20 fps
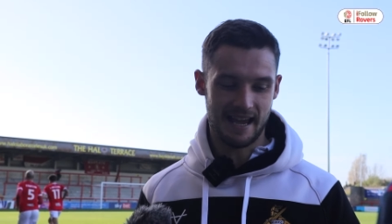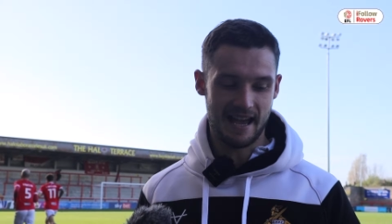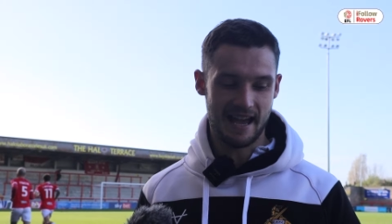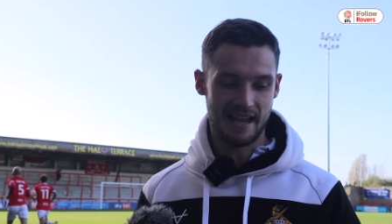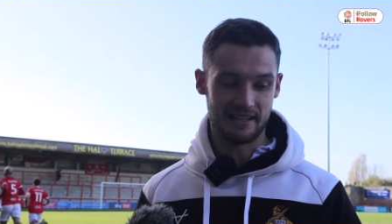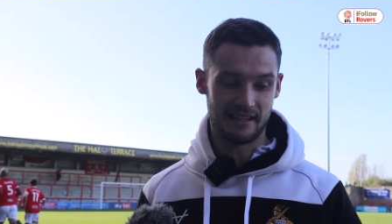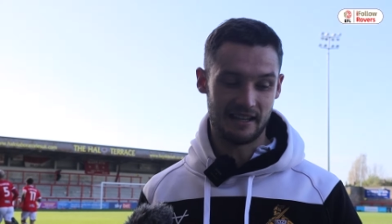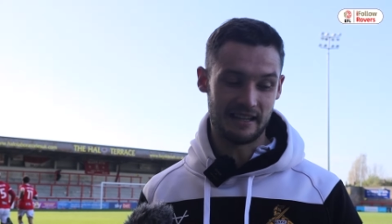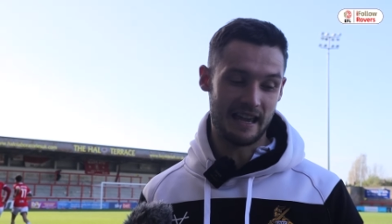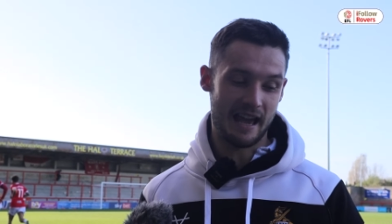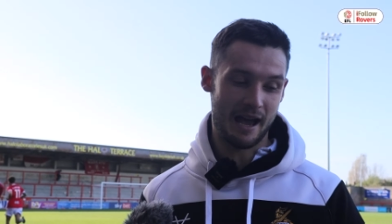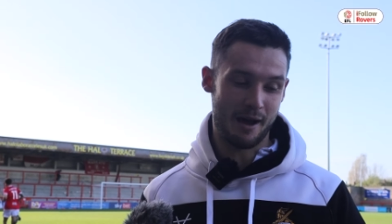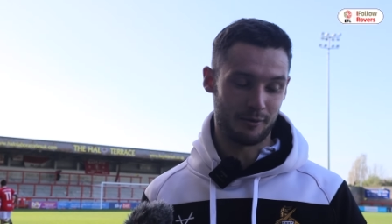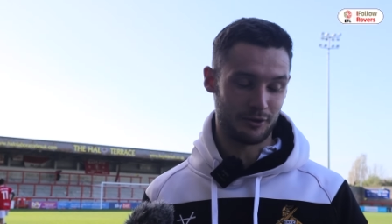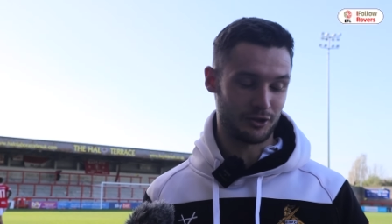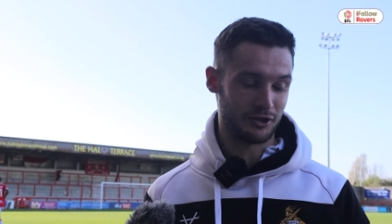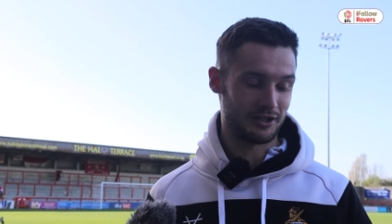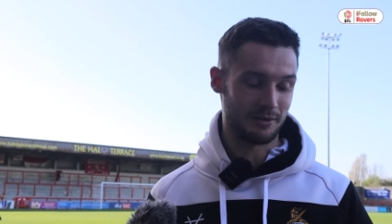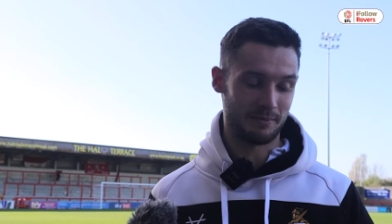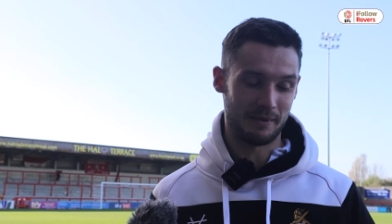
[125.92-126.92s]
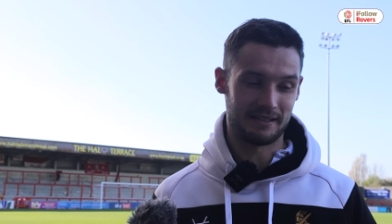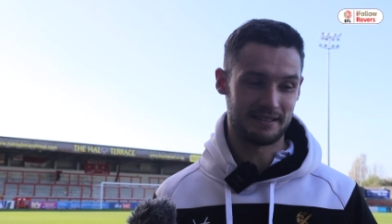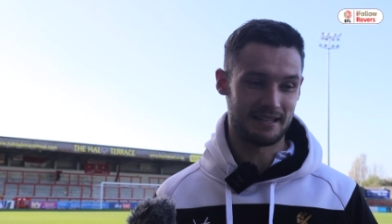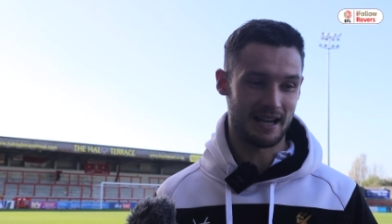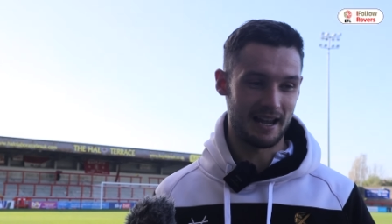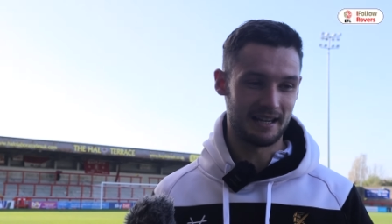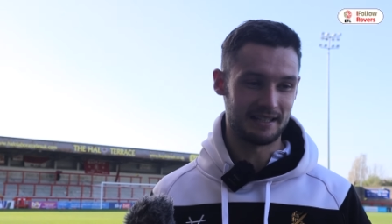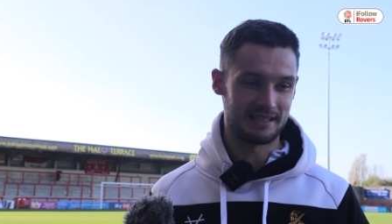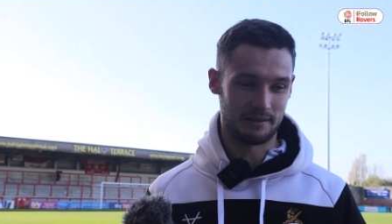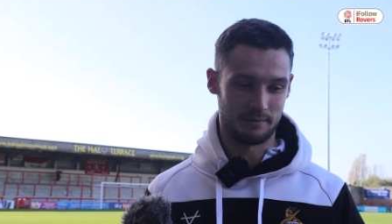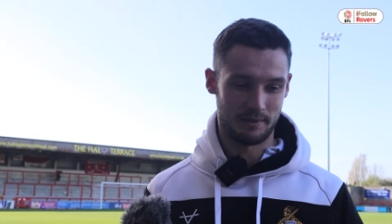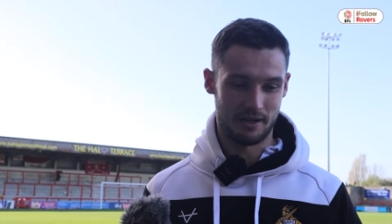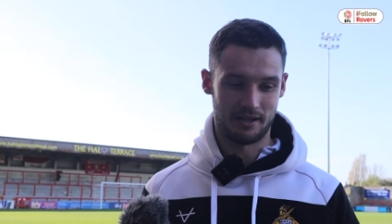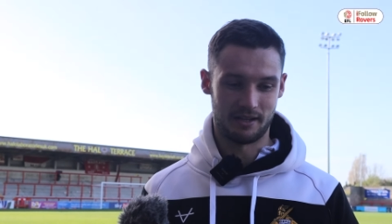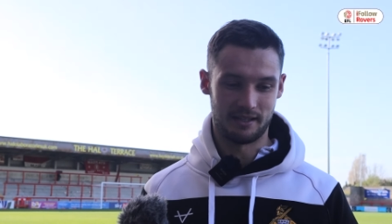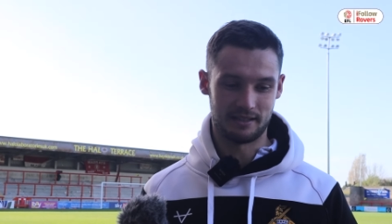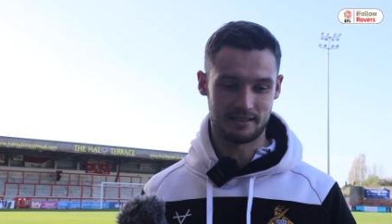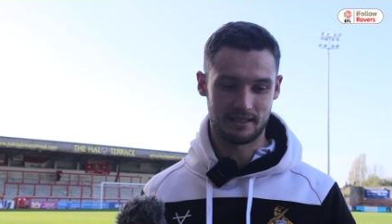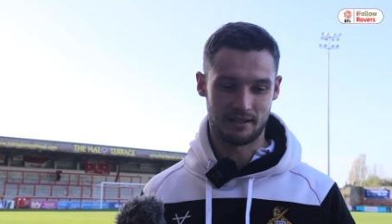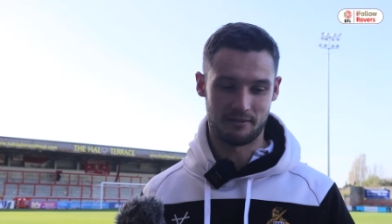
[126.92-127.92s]
Yeah, yeah, I was just a bit tired to be
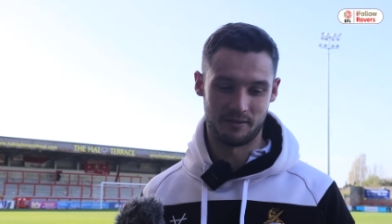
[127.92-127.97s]
honest.